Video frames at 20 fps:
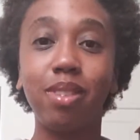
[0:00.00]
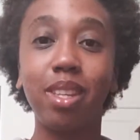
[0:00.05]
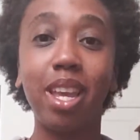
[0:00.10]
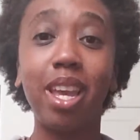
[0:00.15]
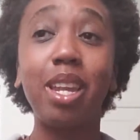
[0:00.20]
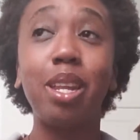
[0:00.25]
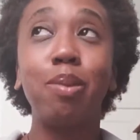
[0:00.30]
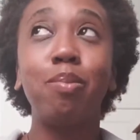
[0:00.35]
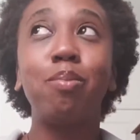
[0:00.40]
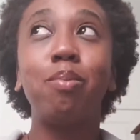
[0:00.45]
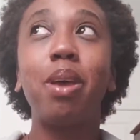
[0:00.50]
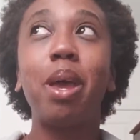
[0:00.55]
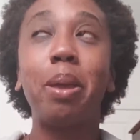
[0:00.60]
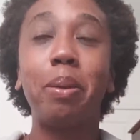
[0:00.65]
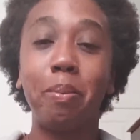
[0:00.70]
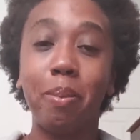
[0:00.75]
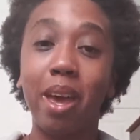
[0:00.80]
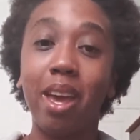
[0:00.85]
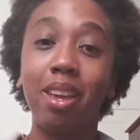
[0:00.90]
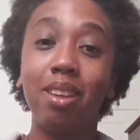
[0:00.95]
And
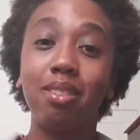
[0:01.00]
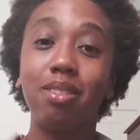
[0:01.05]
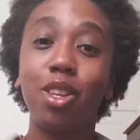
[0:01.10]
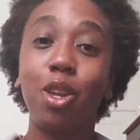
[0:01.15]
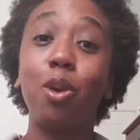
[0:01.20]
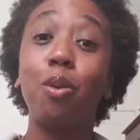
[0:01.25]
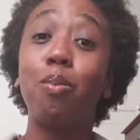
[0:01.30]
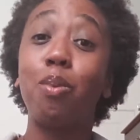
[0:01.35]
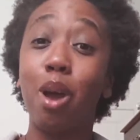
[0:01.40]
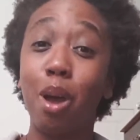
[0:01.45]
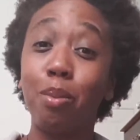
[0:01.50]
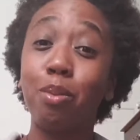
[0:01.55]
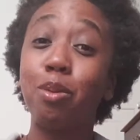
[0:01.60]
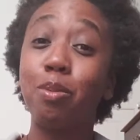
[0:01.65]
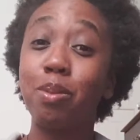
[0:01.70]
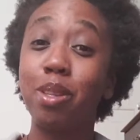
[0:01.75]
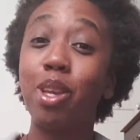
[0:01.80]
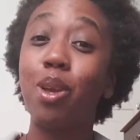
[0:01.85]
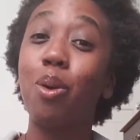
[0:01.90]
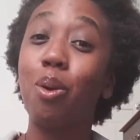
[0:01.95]
I bet you're
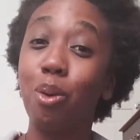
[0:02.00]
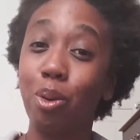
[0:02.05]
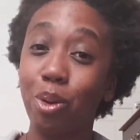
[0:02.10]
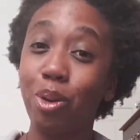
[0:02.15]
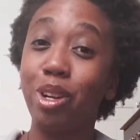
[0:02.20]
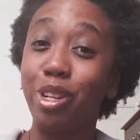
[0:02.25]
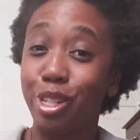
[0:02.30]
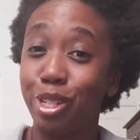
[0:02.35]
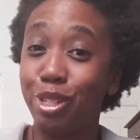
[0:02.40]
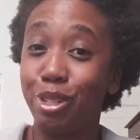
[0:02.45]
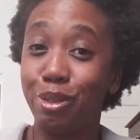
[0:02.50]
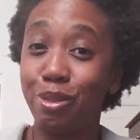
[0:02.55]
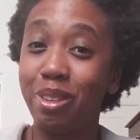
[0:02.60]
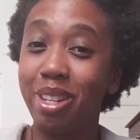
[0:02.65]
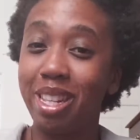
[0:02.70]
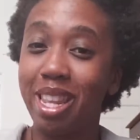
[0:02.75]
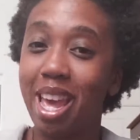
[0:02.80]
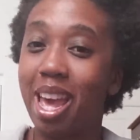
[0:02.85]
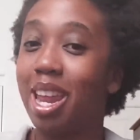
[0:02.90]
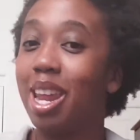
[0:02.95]
probably already
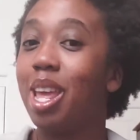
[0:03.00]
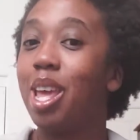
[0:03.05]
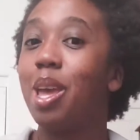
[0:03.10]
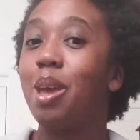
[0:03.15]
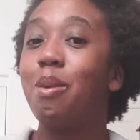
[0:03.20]
doing that.